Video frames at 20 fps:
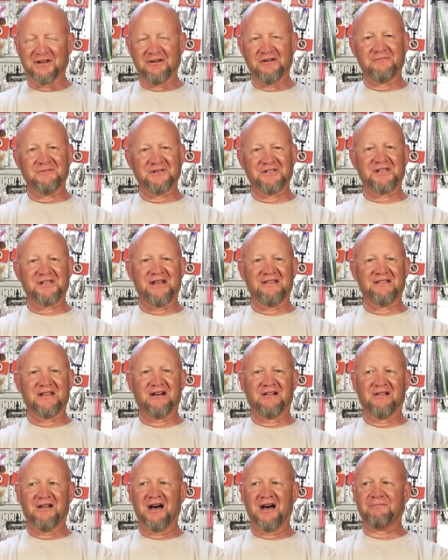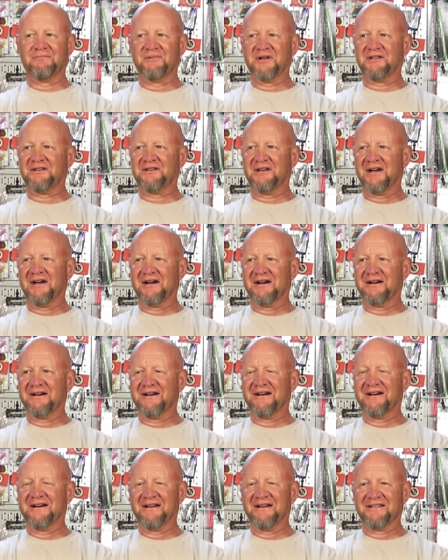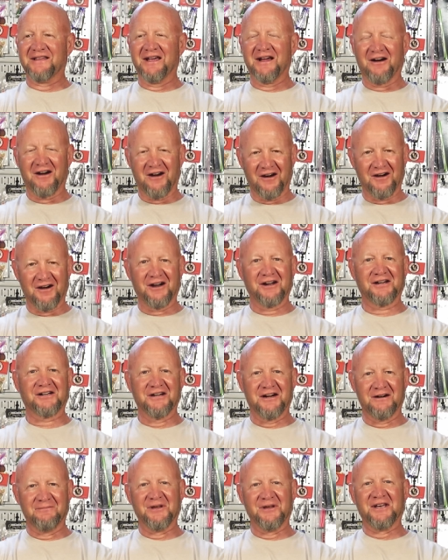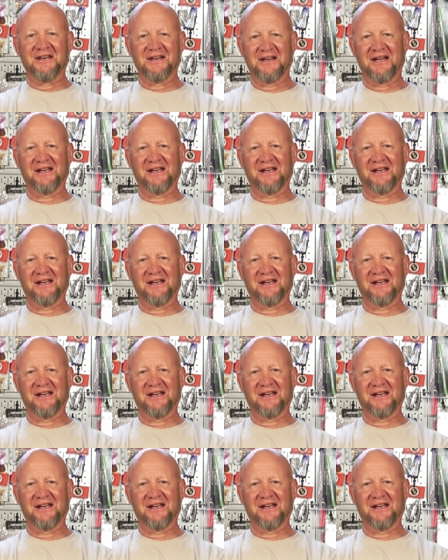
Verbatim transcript: I know I've been saying that a lot, but uh, they are a coming.